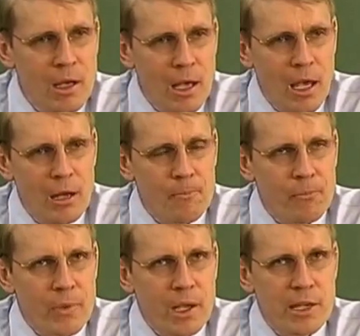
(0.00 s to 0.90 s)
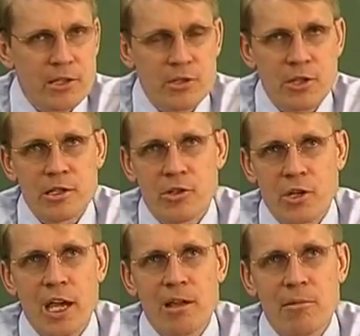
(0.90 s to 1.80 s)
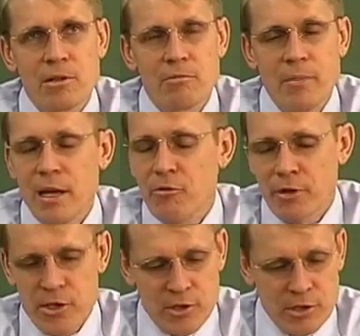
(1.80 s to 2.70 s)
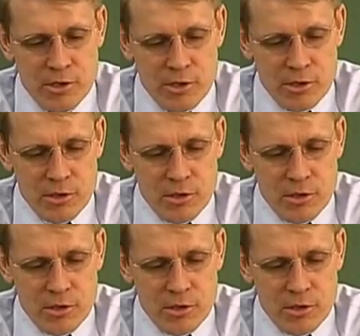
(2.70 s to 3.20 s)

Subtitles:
And it's a shame, but many creationists